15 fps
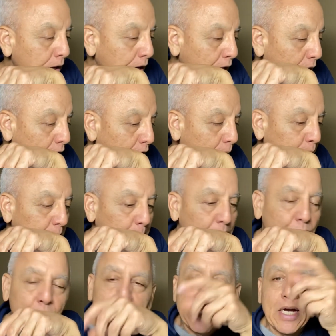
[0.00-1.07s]
Number
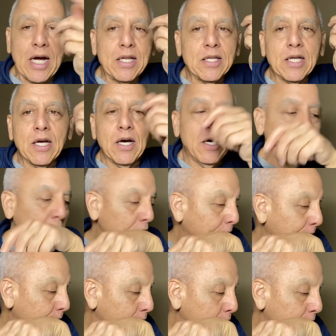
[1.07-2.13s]
3, the
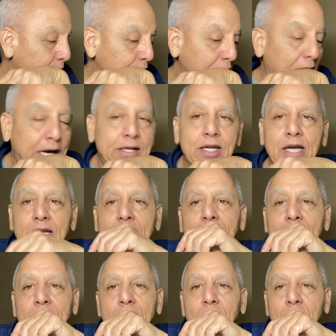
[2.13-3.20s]
Kitech
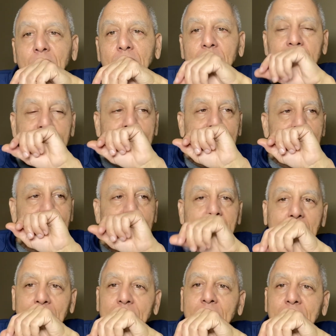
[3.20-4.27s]

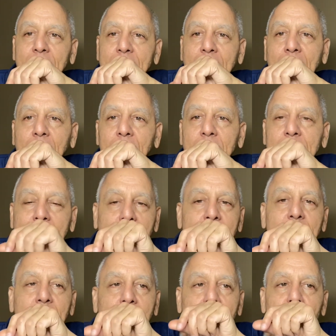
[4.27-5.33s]
and Kalen.
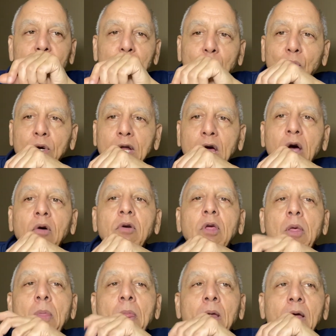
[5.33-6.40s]
Kitech I use more now,
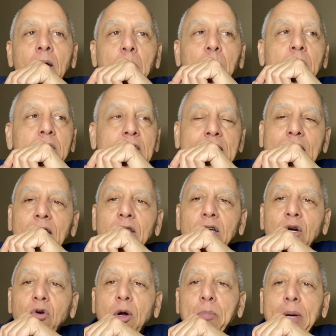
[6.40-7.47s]
but the Kalen
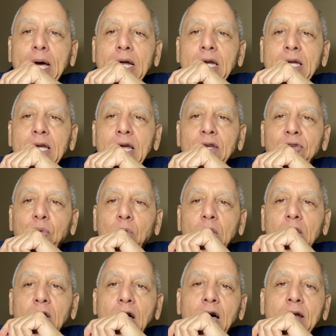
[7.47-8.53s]
Grub back in the day used to work a
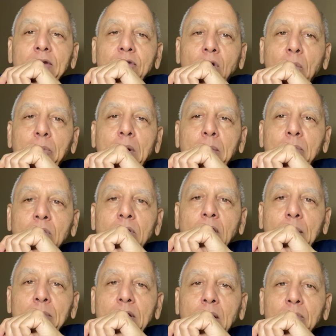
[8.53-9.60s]
lot. Salt and pepper. I
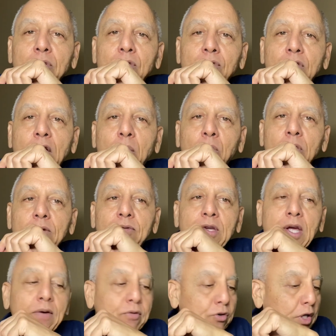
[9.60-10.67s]
mean, I would use that one if you
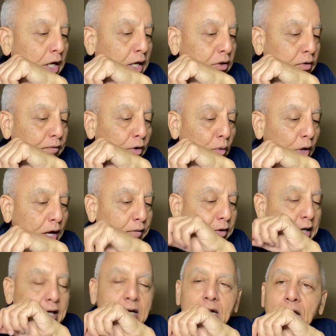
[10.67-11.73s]
have a chance. If you don't have
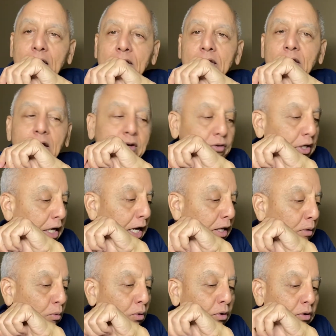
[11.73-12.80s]
any Kitech, the Kalen
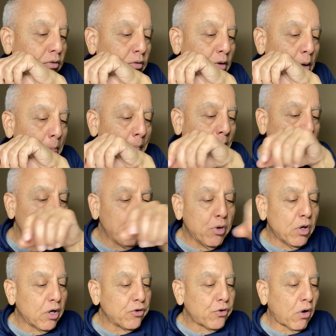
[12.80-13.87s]
works. Put it
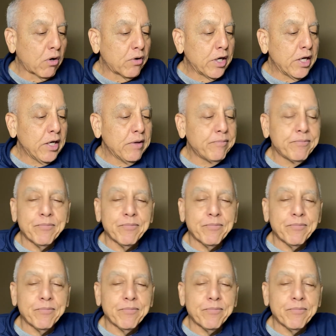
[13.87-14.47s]
on a darter head.